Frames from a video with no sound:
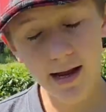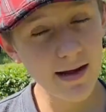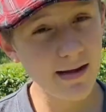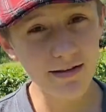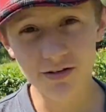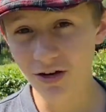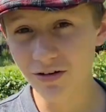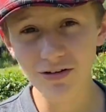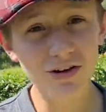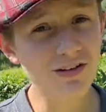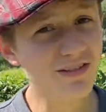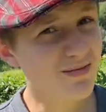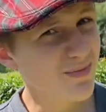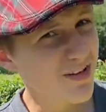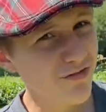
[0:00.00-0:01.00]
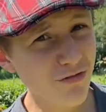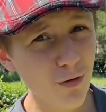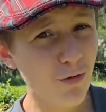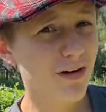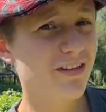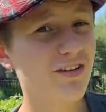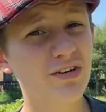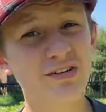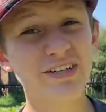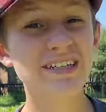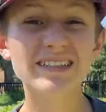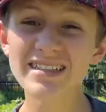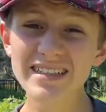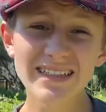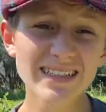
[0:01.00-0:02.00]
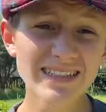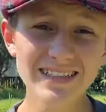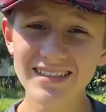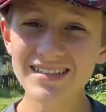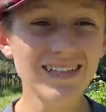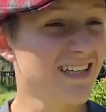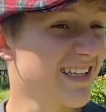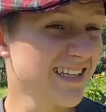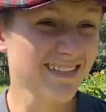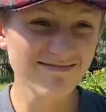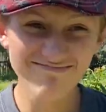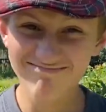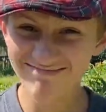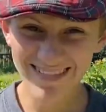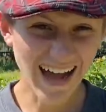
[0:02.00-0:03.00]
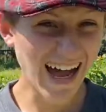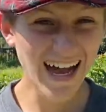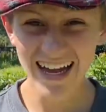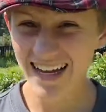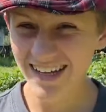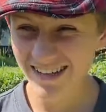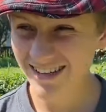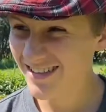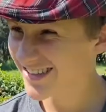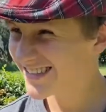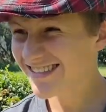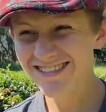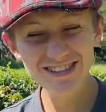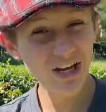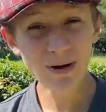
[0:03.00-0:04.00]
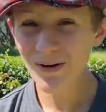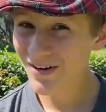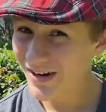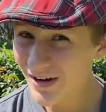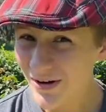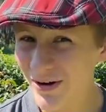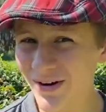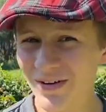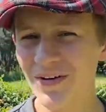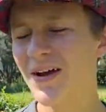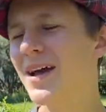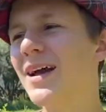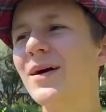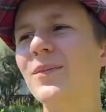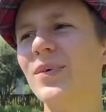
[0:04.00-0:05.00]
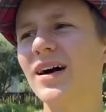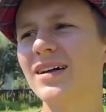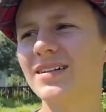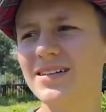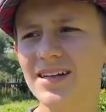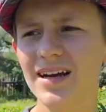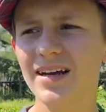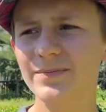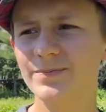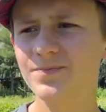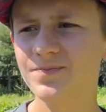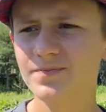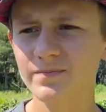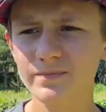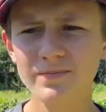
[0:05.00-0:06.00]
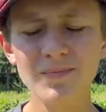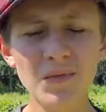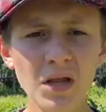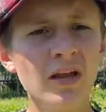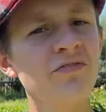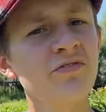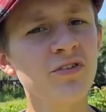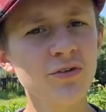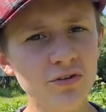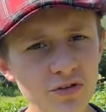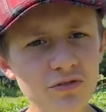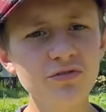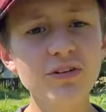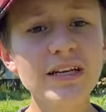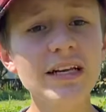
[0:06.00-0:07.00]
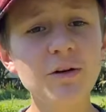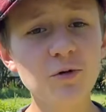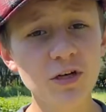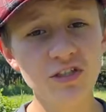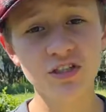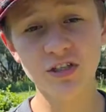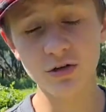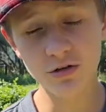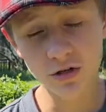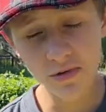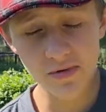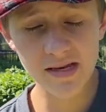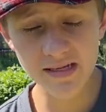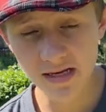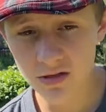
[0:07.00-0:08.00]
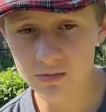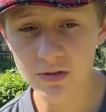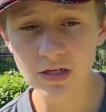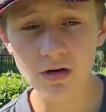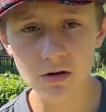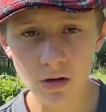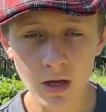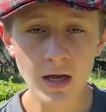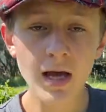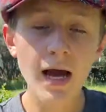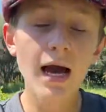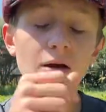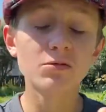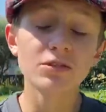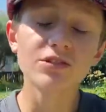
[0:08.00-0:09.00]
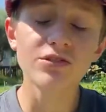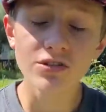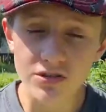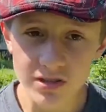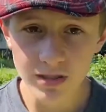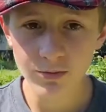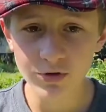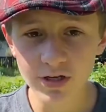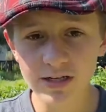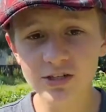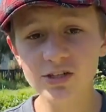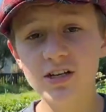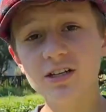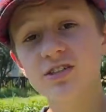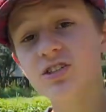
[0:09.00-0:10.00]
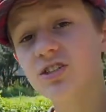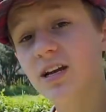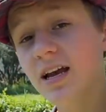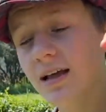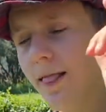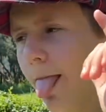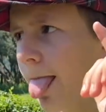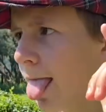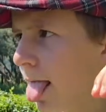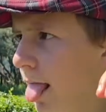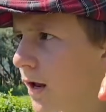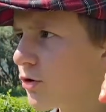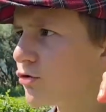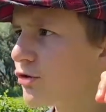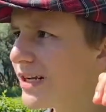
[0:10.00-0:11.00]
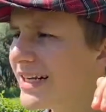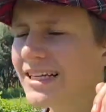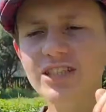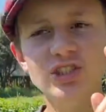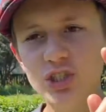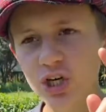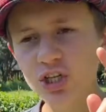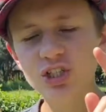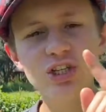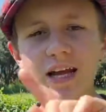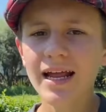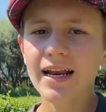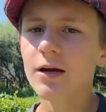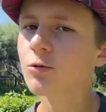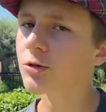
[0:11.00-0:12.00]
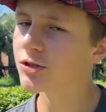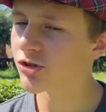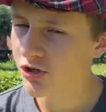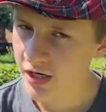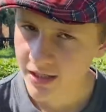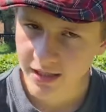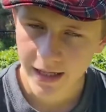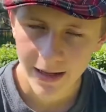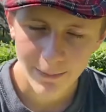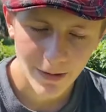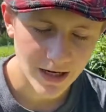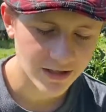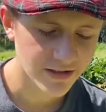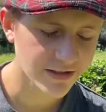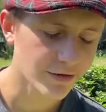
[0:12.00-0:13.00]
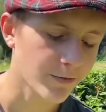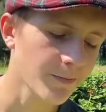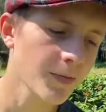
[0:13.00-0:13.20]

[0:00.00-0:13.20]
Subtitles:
Don't ask me for what the reason is. I don't know, but if you do really want to know, comment down below. I will do some research and I will try to get back to you.